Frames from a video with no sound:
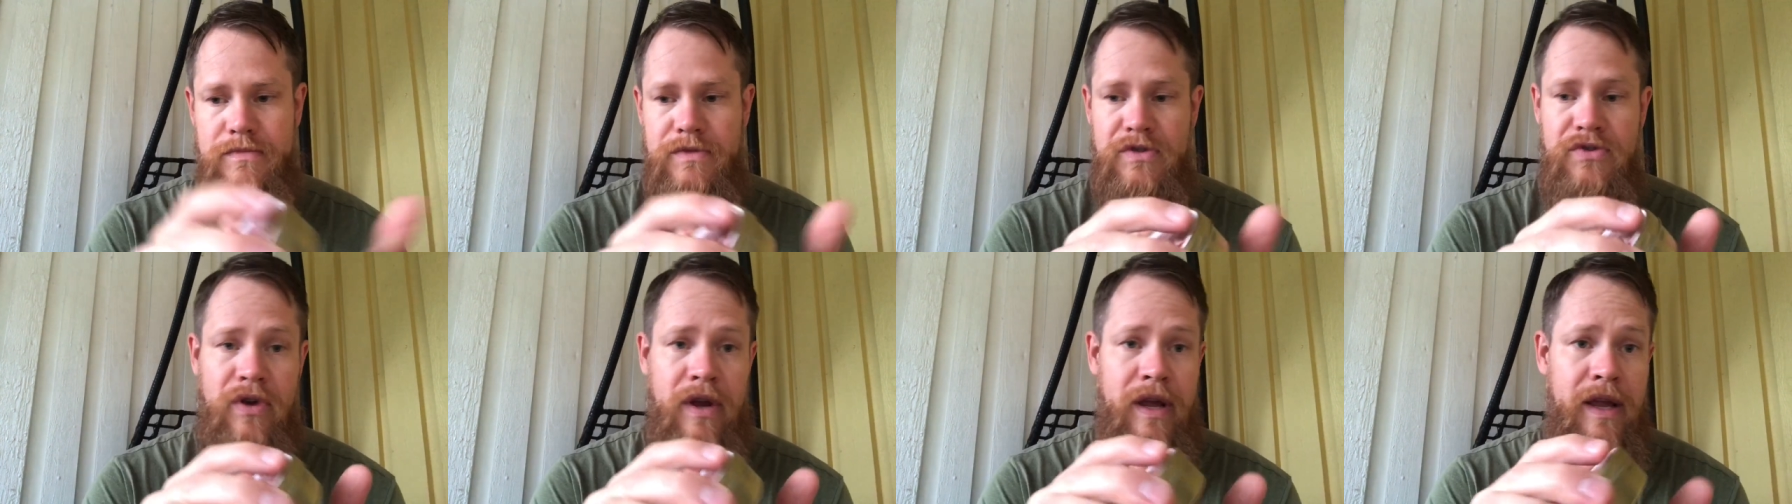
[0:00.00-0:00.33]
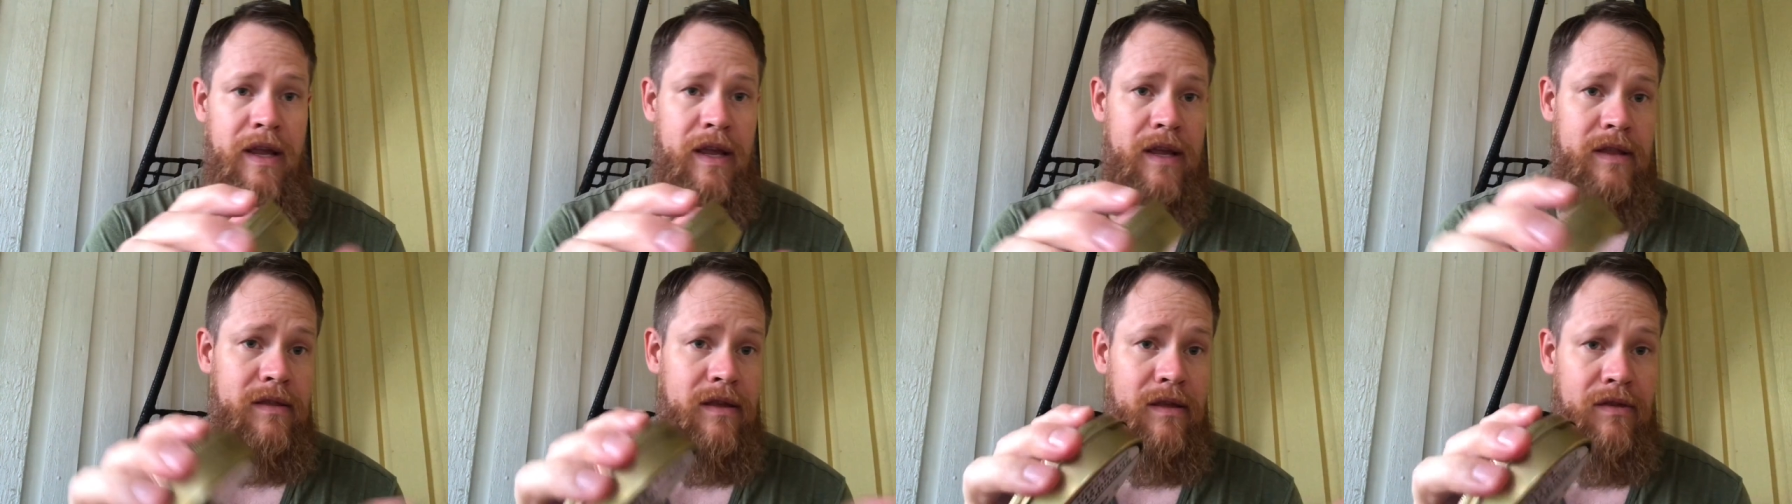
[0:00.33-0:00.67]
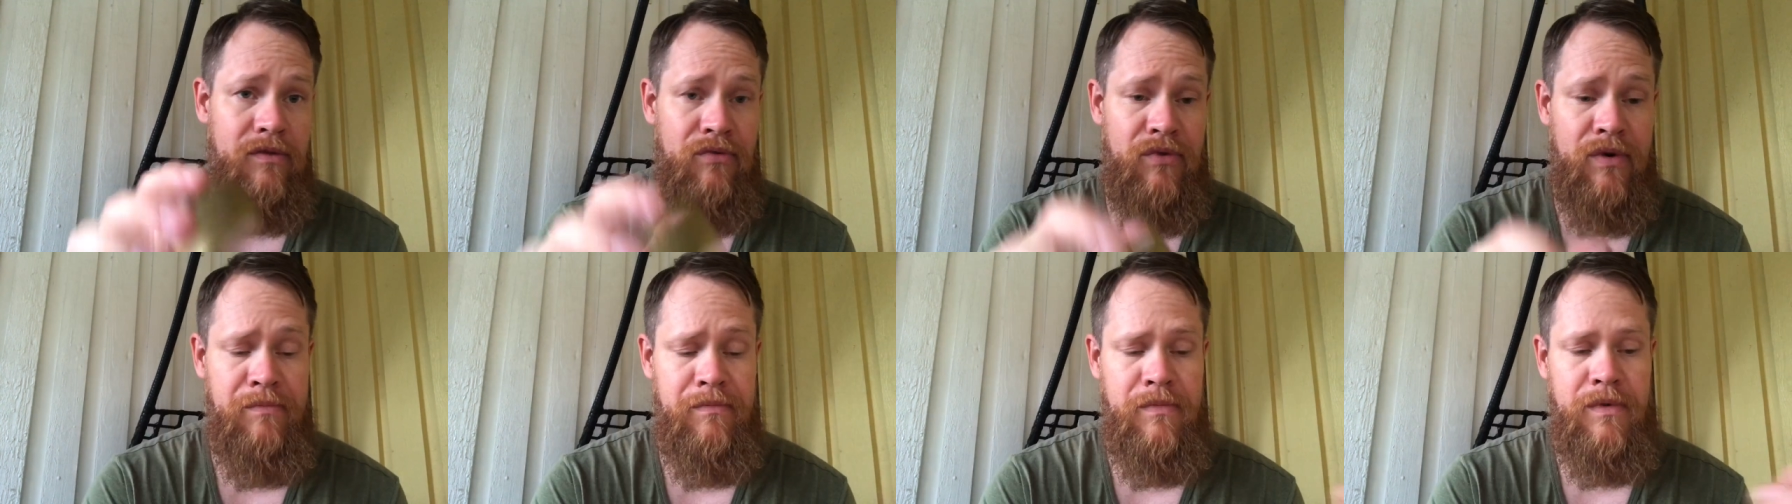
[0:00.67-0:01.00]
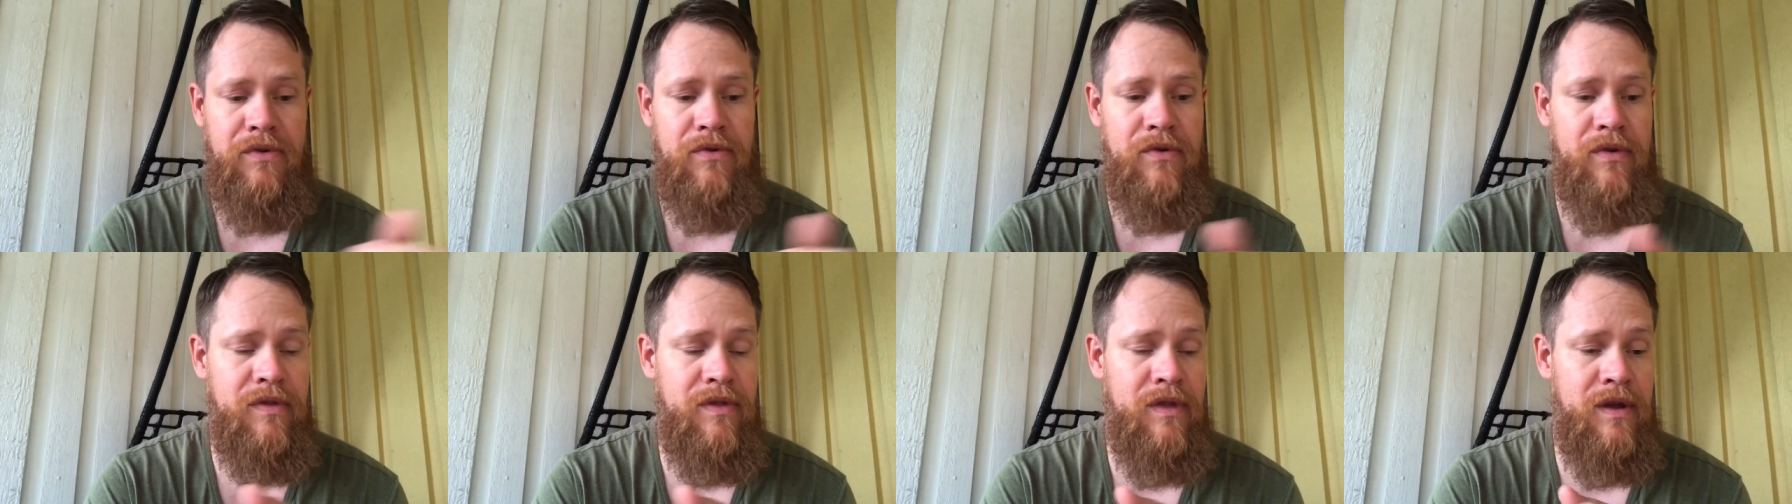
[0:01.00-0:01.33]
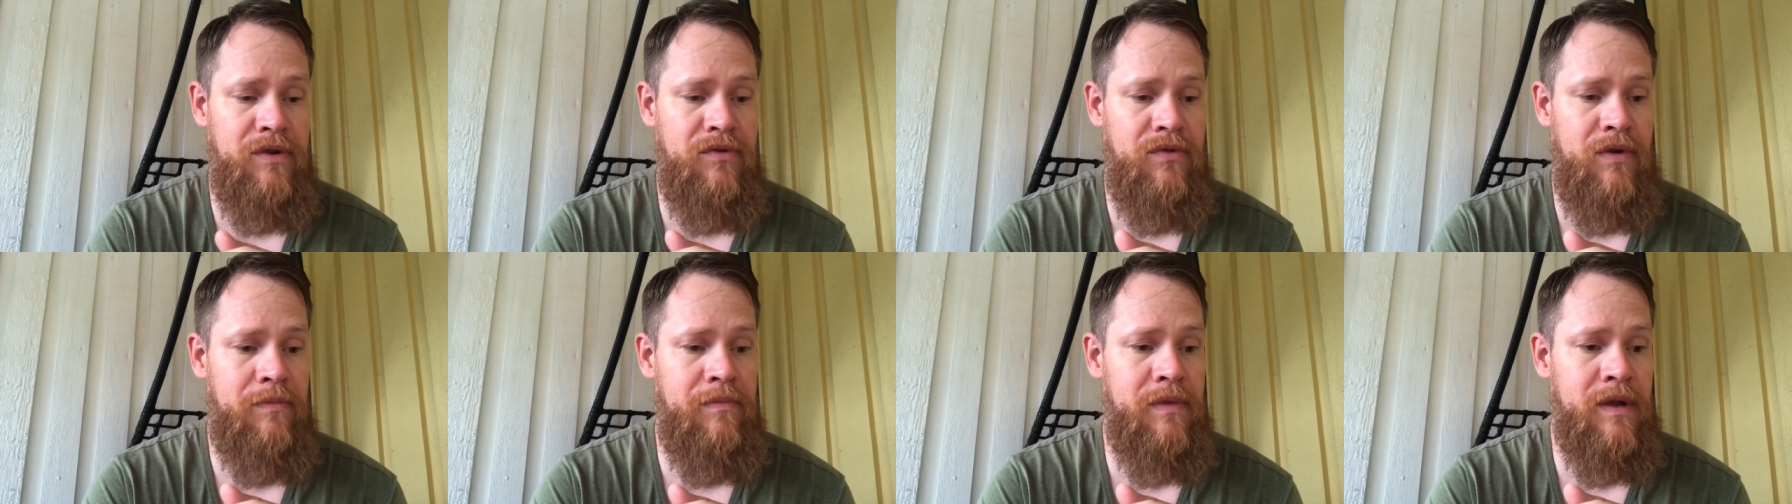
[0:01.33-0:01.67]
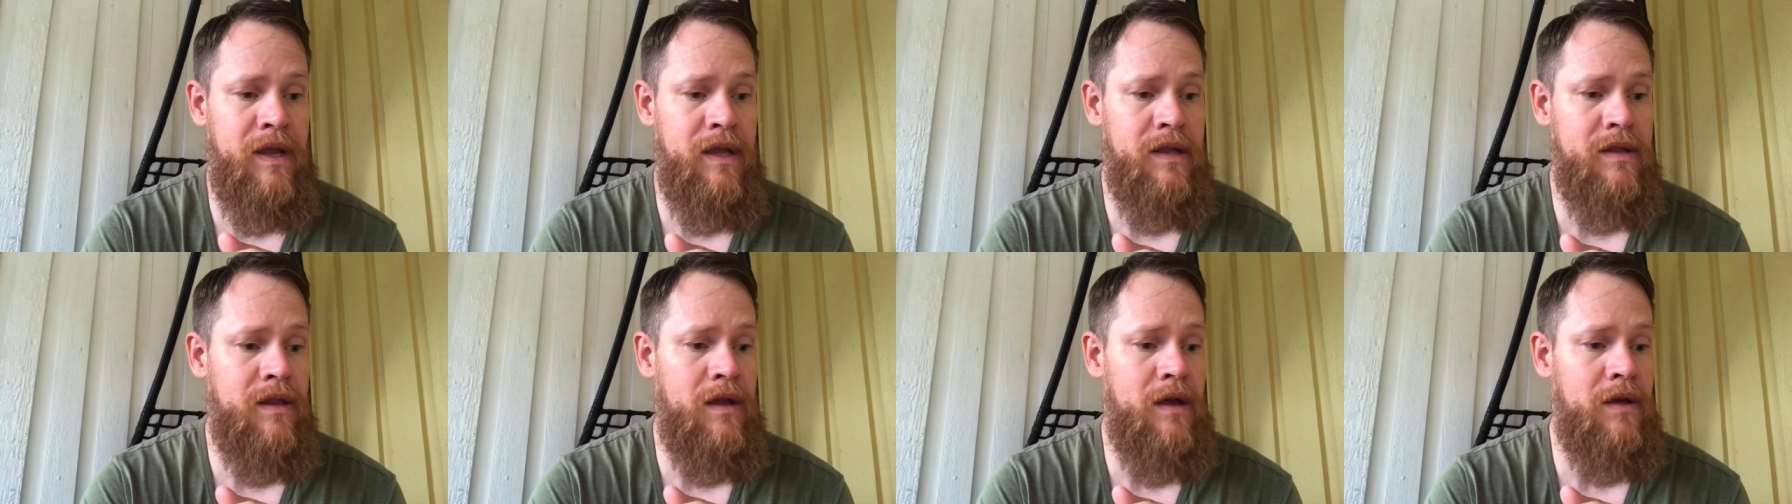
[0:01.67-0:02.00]
drying it and then
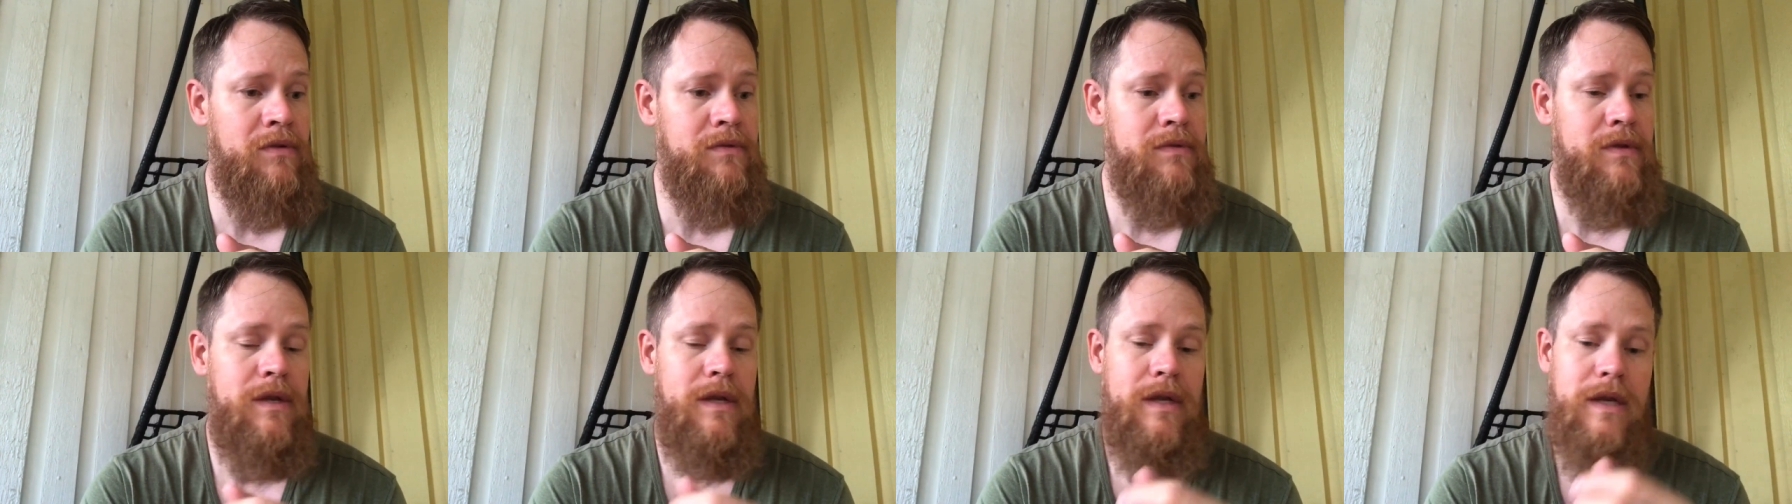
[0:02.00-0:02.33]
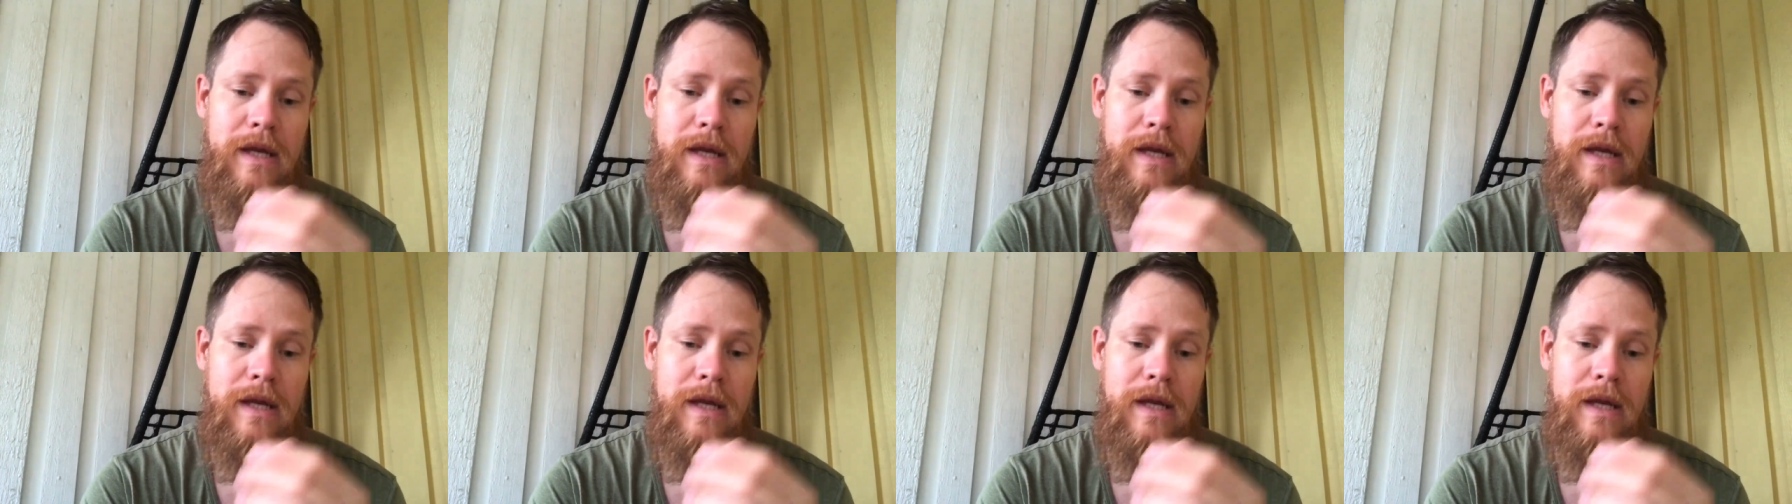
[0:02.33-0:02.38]
rubbing it out.